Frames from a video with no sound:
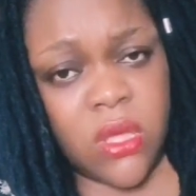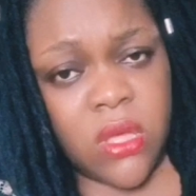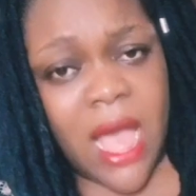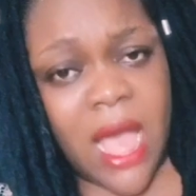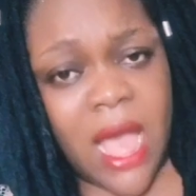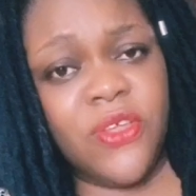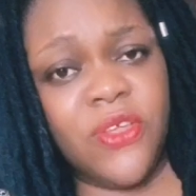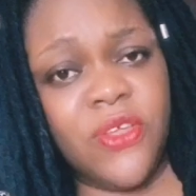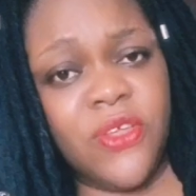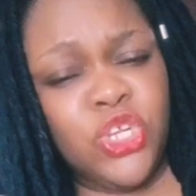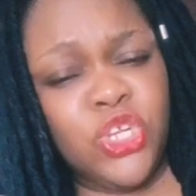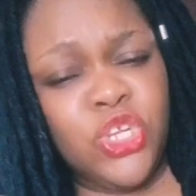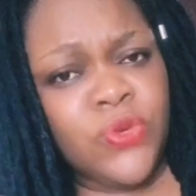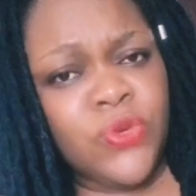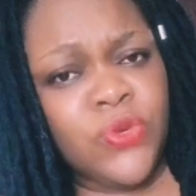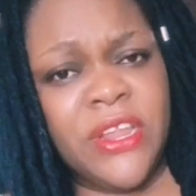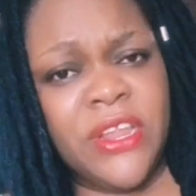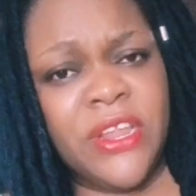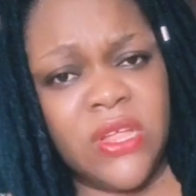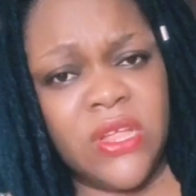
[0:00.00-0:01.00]
And your
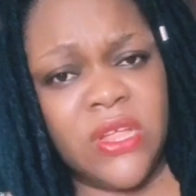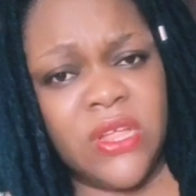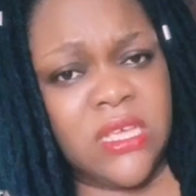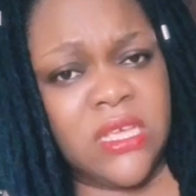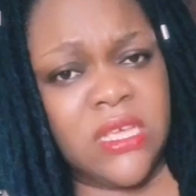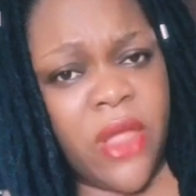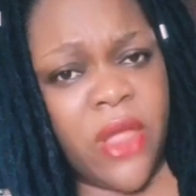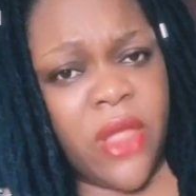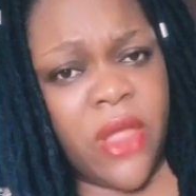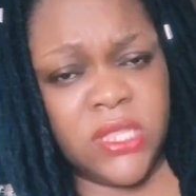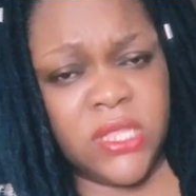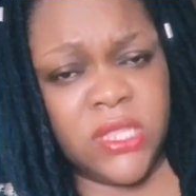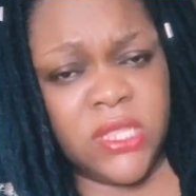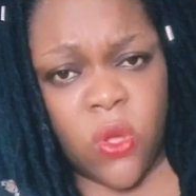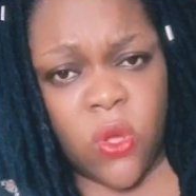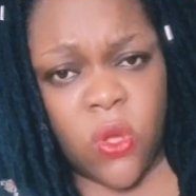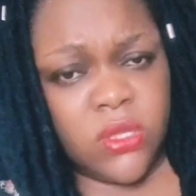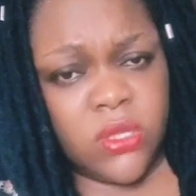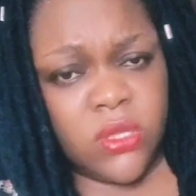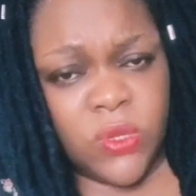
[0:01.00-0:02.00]
children did not inherit
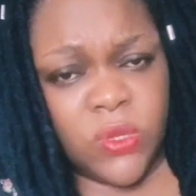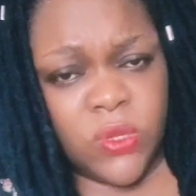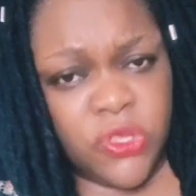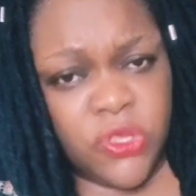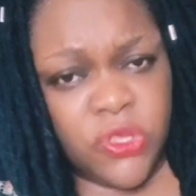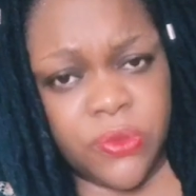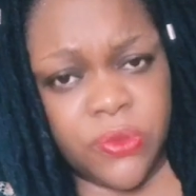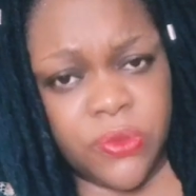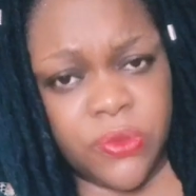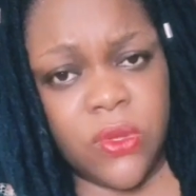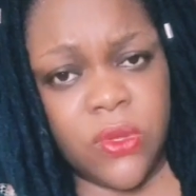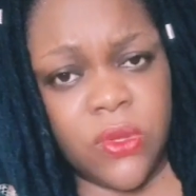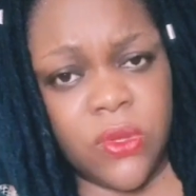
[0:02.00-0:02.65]
cost with you.